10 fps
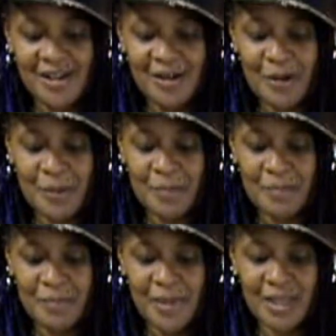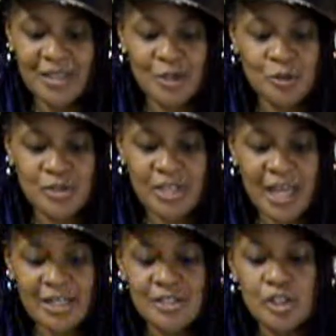And
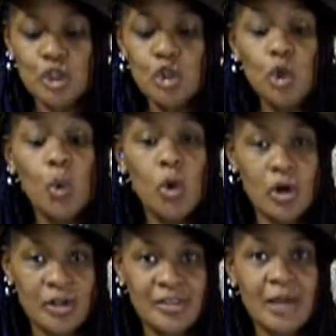that is the lure